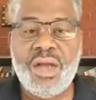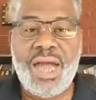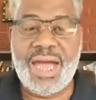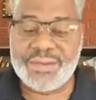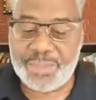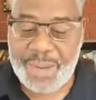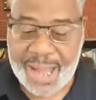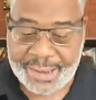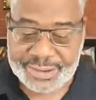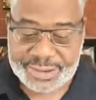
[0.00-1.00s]
as a
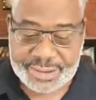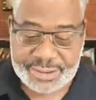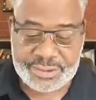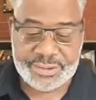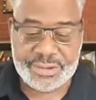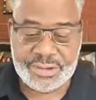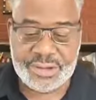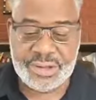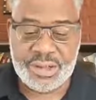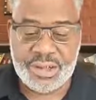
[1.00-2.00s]
pastor
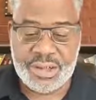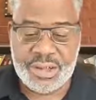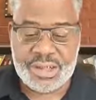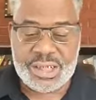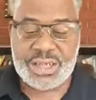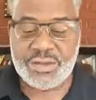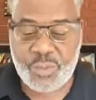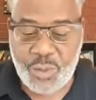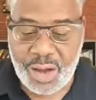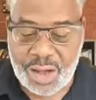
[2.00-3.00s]
is
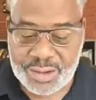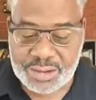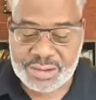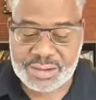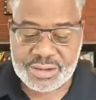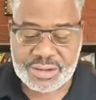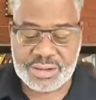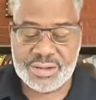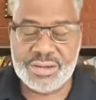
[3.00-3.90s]
once